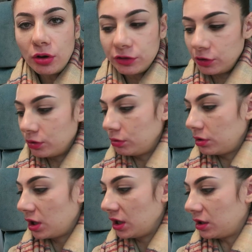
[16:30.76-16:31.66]
Also,
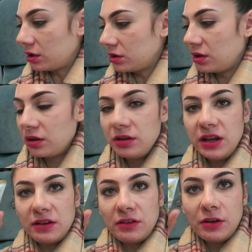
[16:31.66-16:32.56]
I got
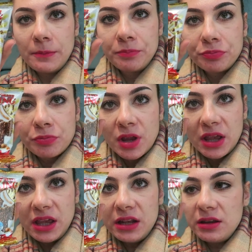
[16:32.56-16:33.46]
this.
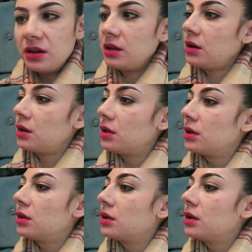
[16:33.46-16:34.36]
Kinder
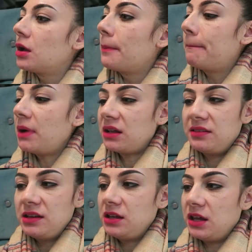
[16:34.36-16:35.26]

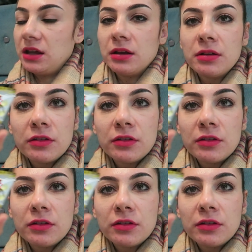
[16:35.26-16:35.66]
Maxi King.